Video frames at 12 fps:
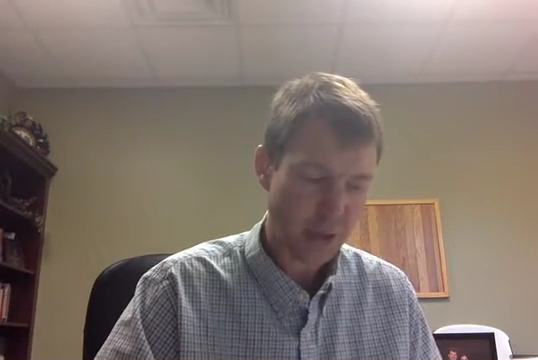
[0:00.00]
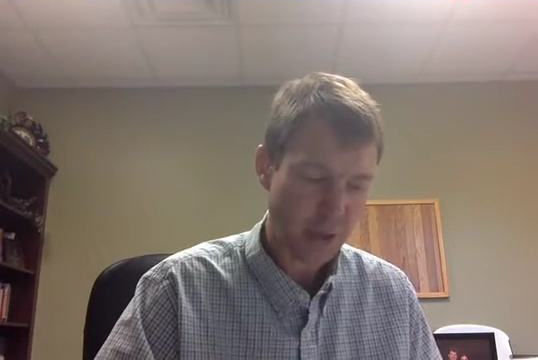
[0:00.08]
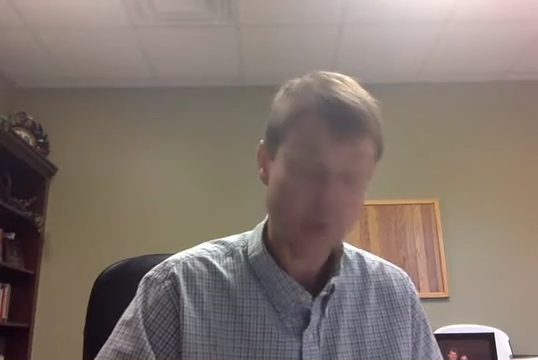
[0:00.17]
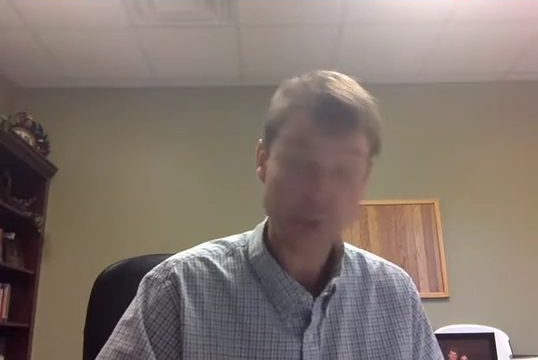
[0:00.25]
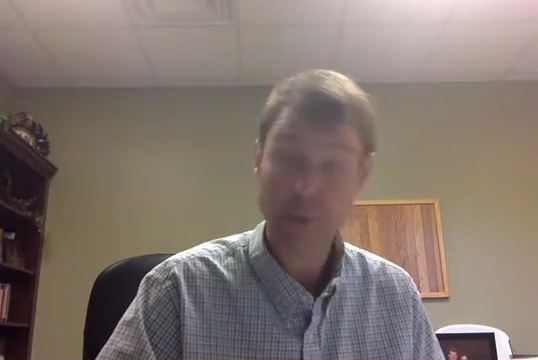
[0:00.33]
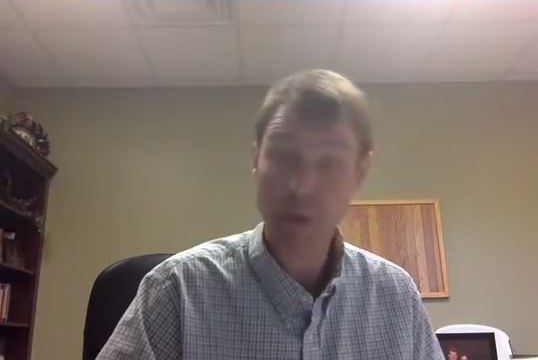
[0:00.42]

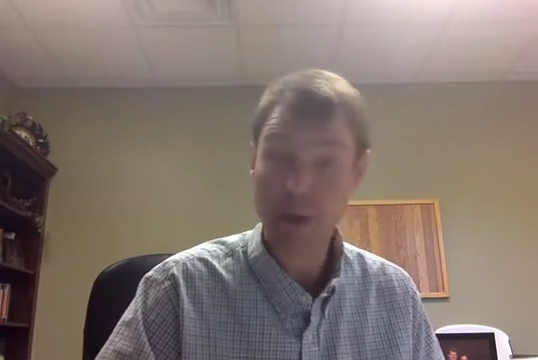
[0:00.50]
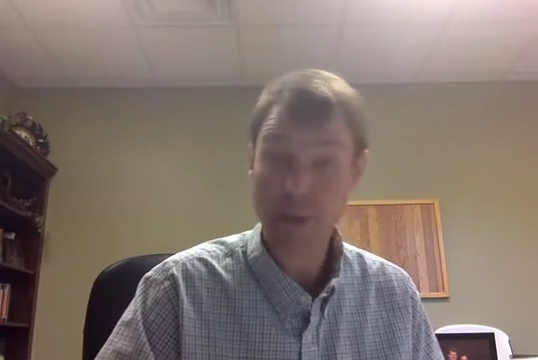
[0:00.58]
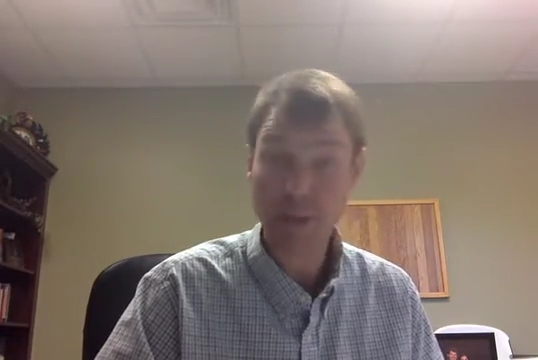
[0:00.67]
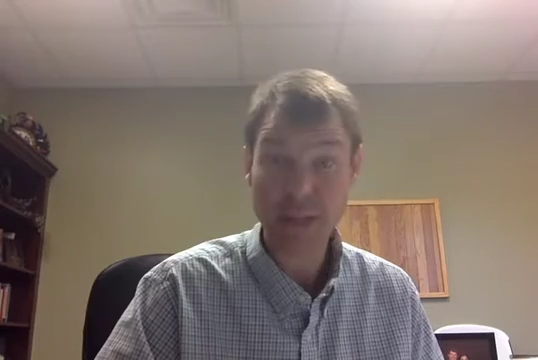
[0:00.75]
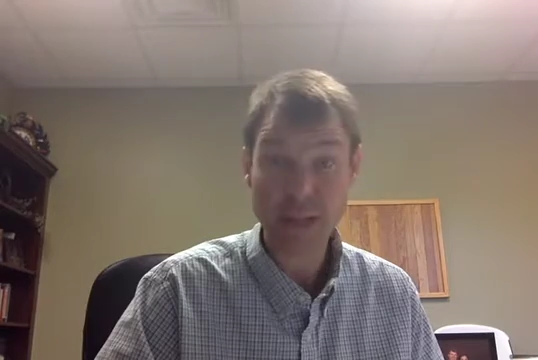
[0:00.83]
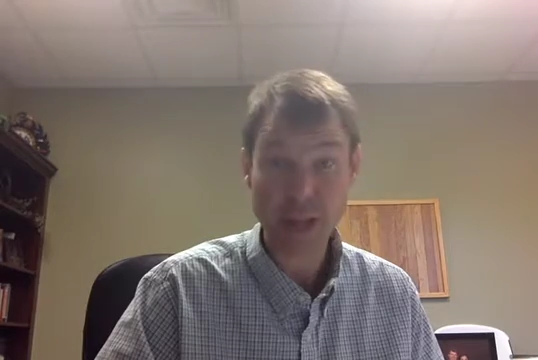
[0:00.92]
which is working
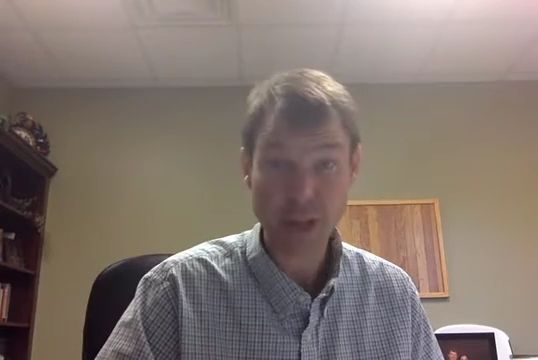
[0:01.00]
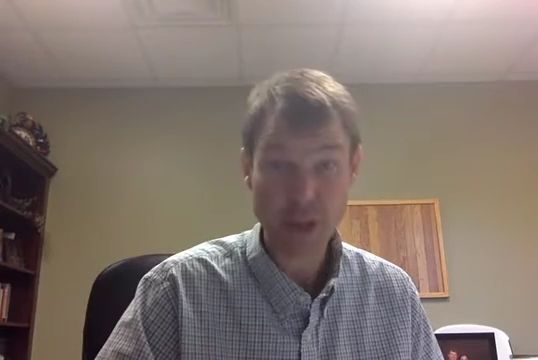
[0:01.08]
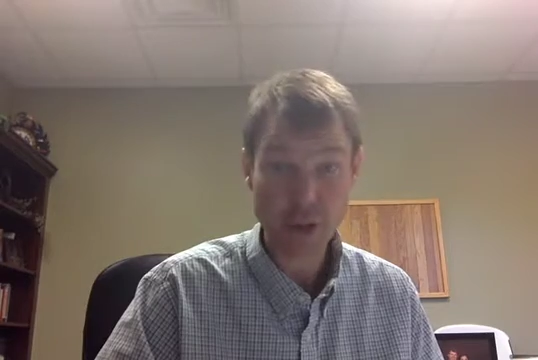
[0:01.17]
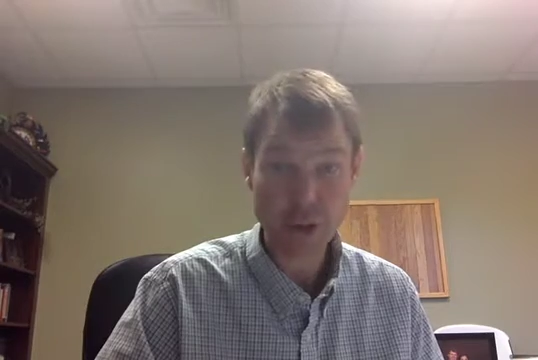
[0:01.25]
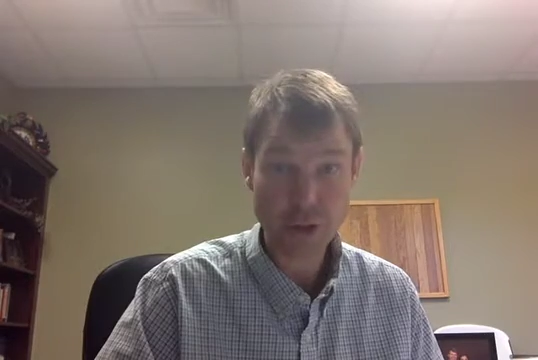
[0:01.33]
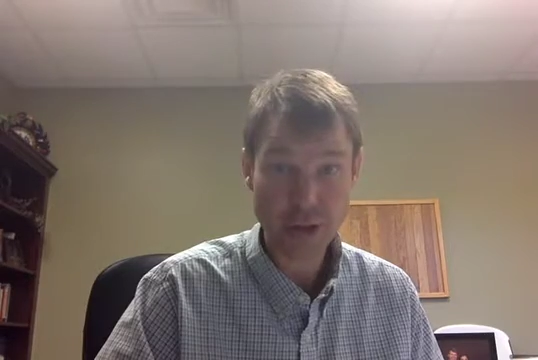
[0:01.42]
with the
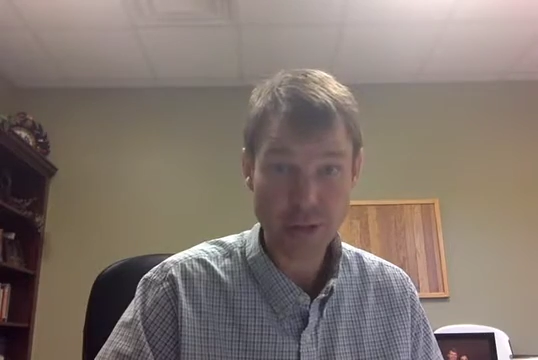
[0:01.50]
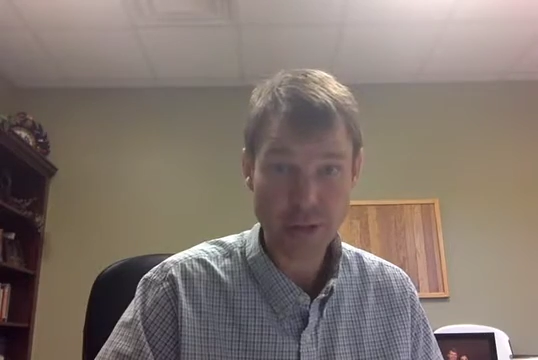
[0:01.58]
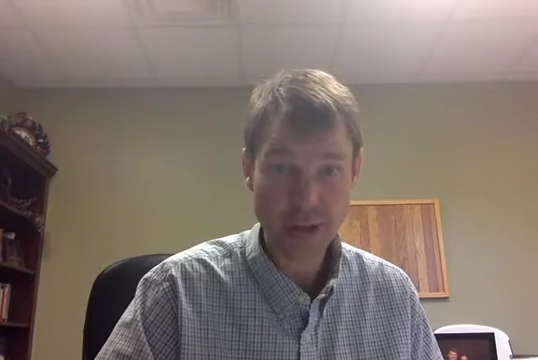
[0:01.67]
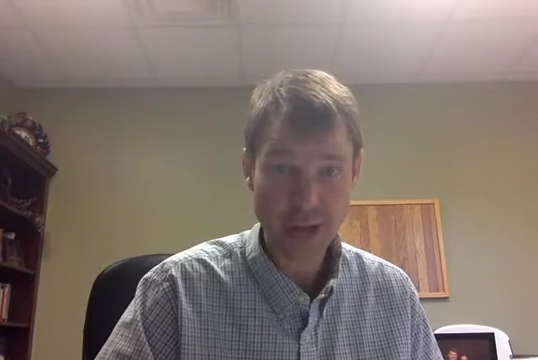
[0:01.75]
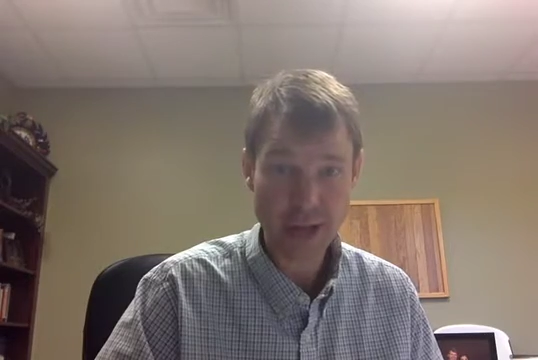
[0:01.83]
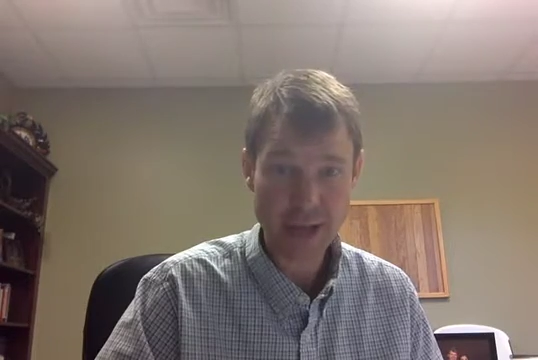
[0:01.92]
accusative
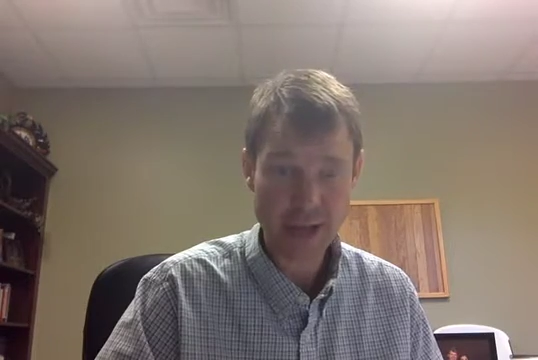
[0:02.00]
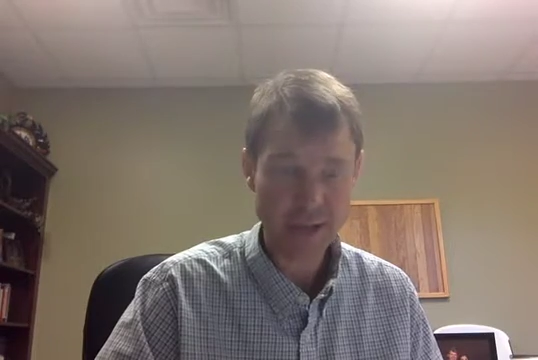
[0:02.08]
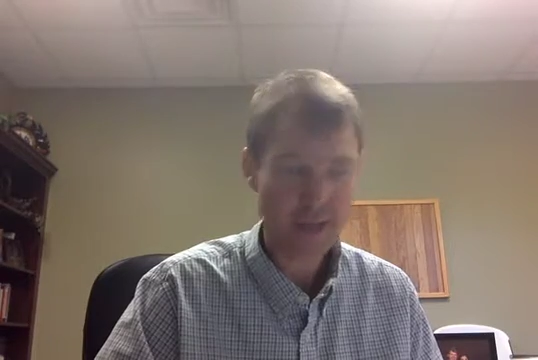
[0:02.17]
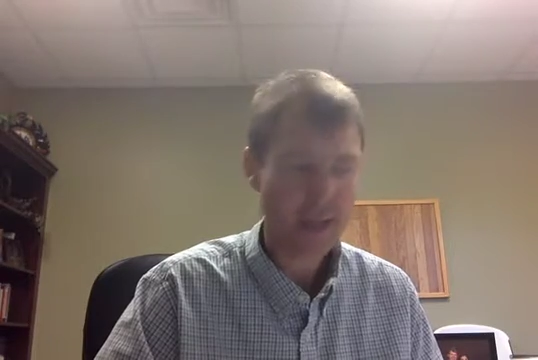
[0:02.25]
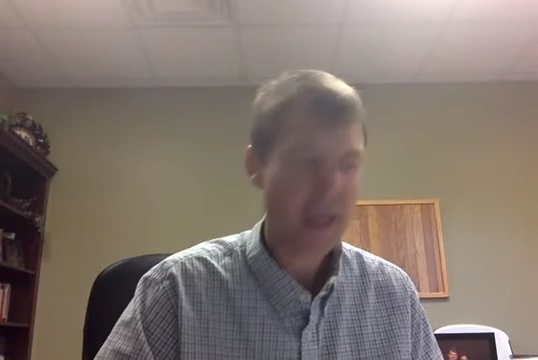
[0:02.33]
case.